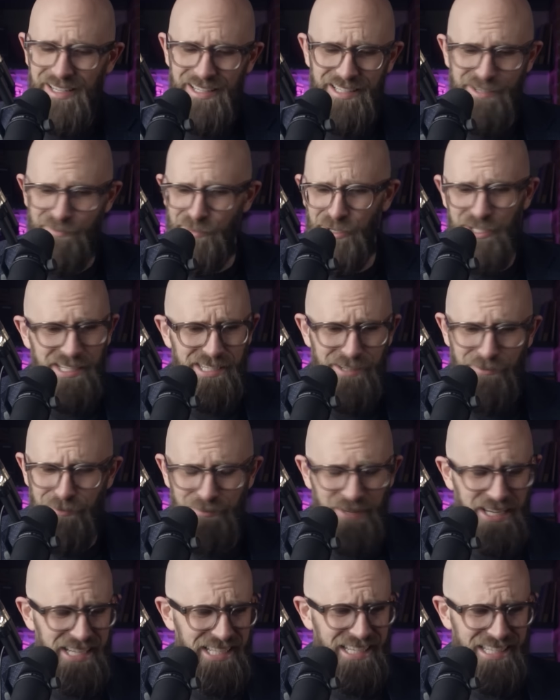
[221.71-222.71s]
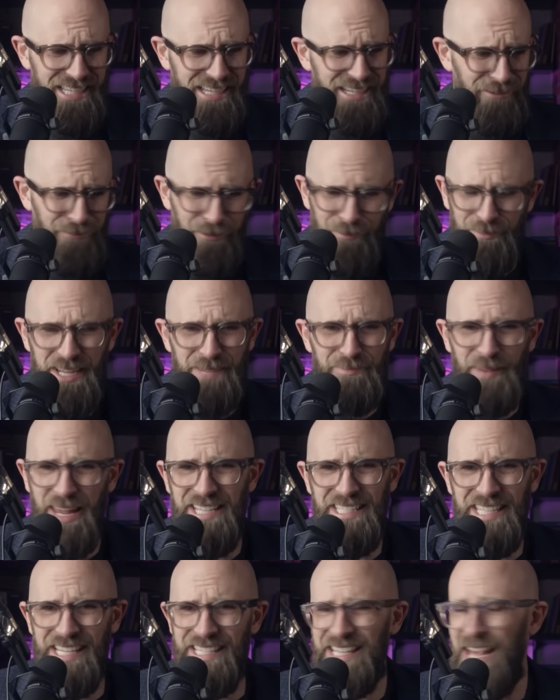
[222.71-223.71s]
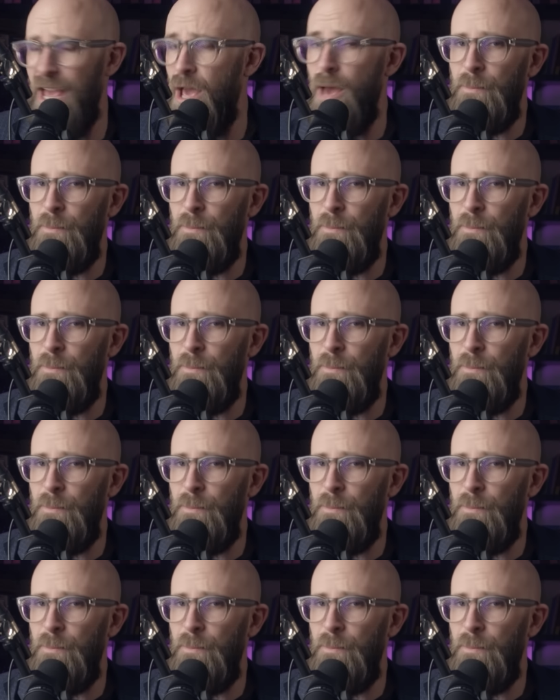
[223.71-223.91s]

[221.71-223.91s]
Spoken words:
If you put your different pieces in different places?